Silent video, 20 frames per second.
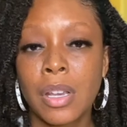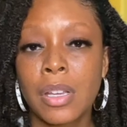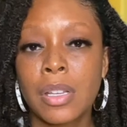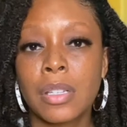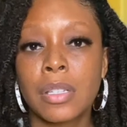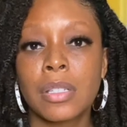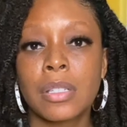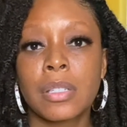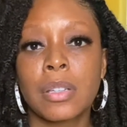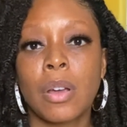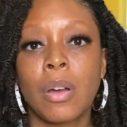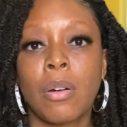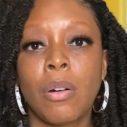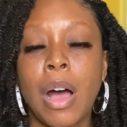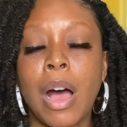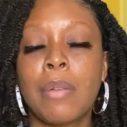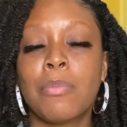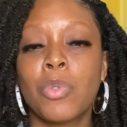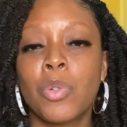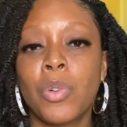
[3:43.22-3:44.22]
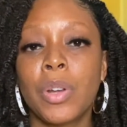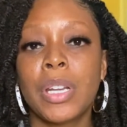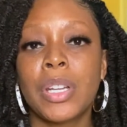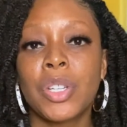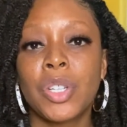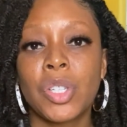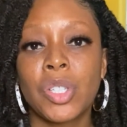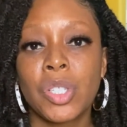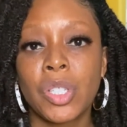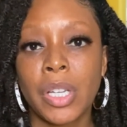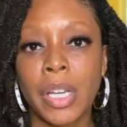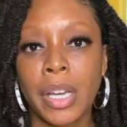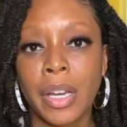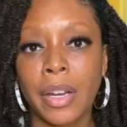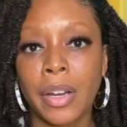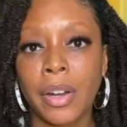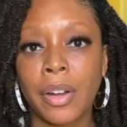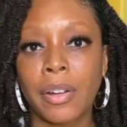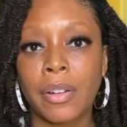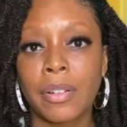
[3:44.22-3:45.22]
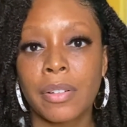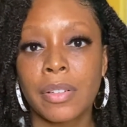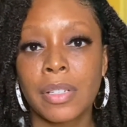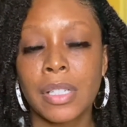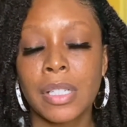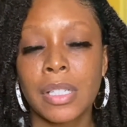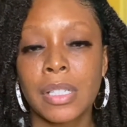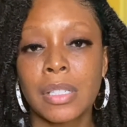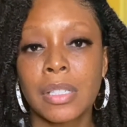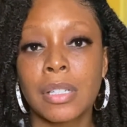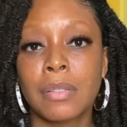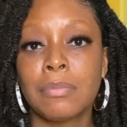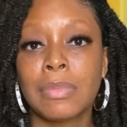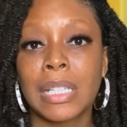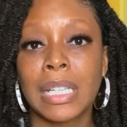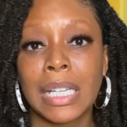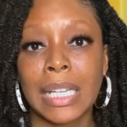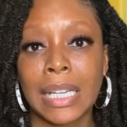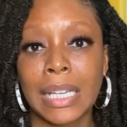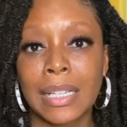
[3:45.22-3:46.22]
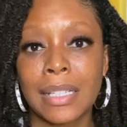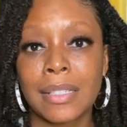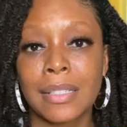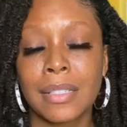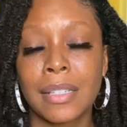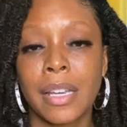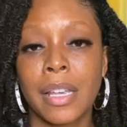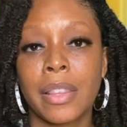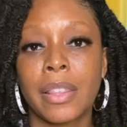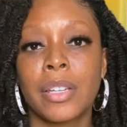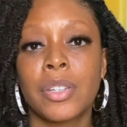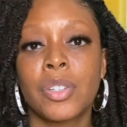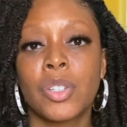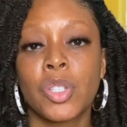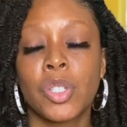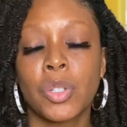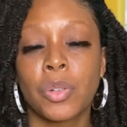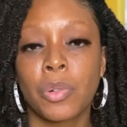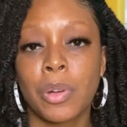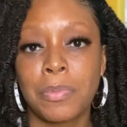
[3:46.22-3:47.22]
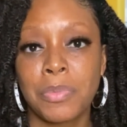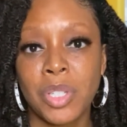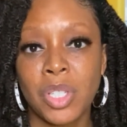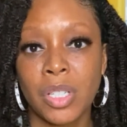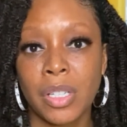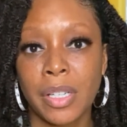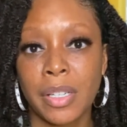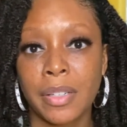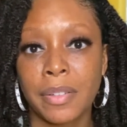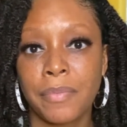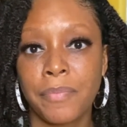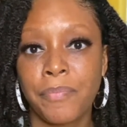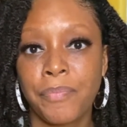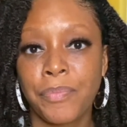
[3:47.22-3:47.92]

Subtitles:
So I'm going to share some links in the description